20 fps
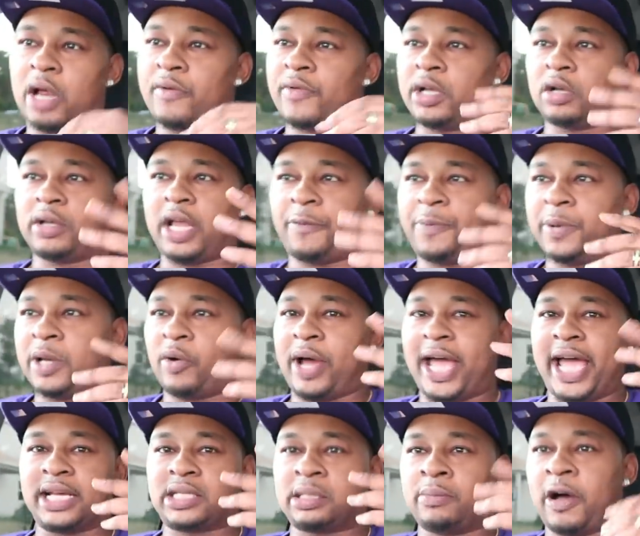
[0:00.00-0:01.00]
No, never in your life put
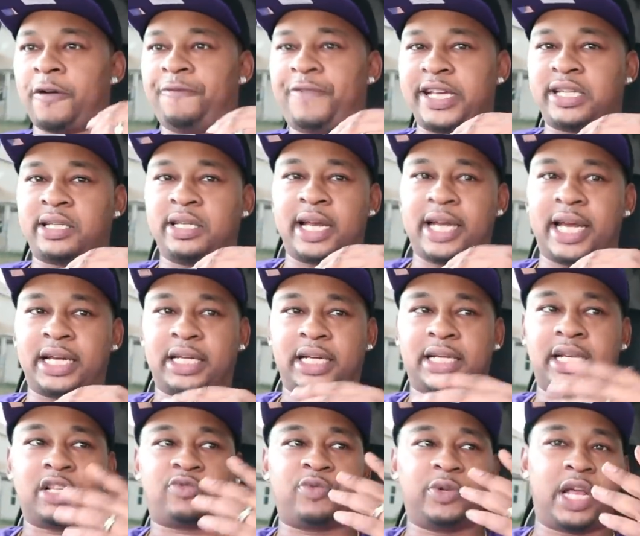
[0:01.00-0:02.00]
no ass in my face. None of that
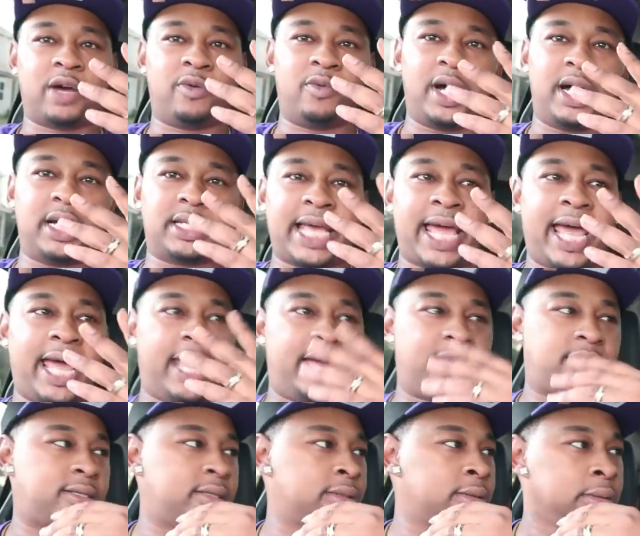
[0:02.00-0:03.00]
shit. You're that's what that so
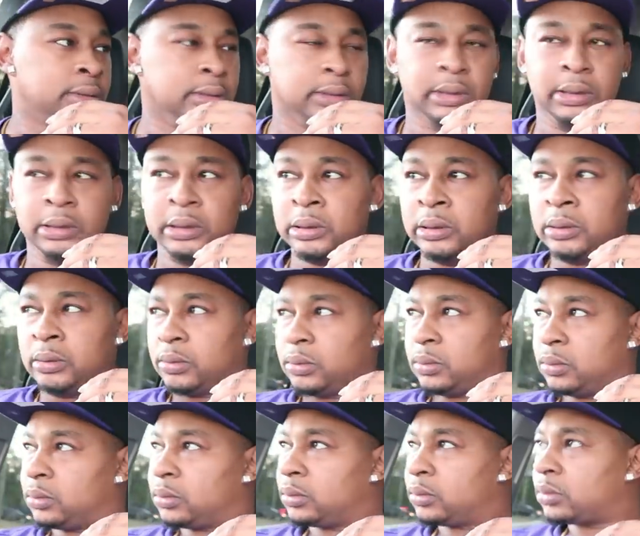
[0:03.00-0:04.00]
was. Ass. Stupid.
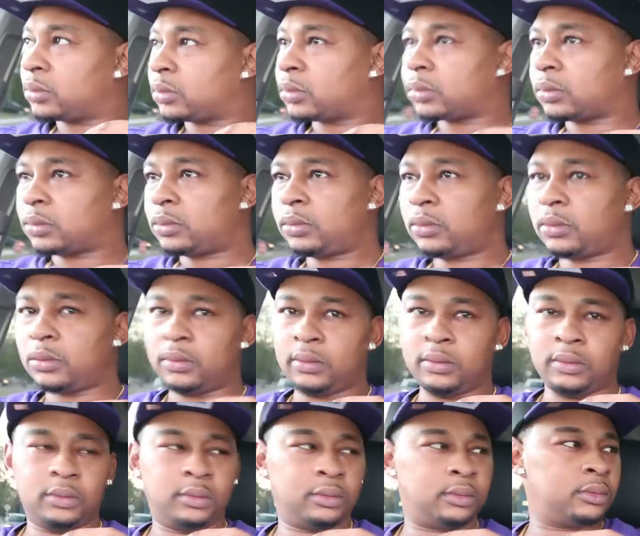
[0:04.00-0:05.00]
Okay. You're
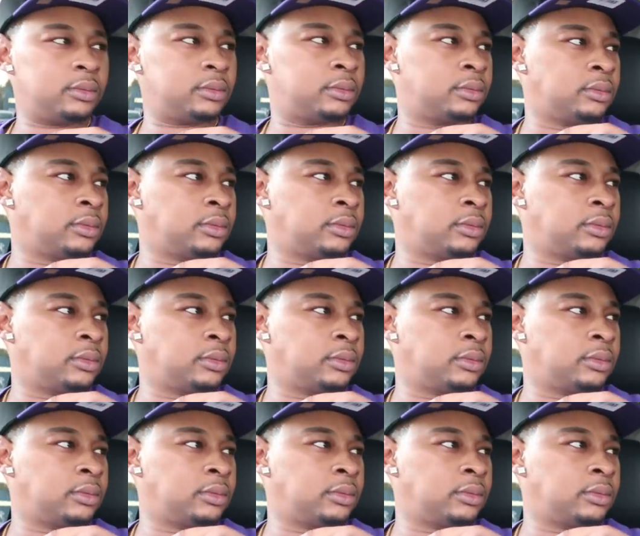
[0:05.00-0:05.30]
stupid.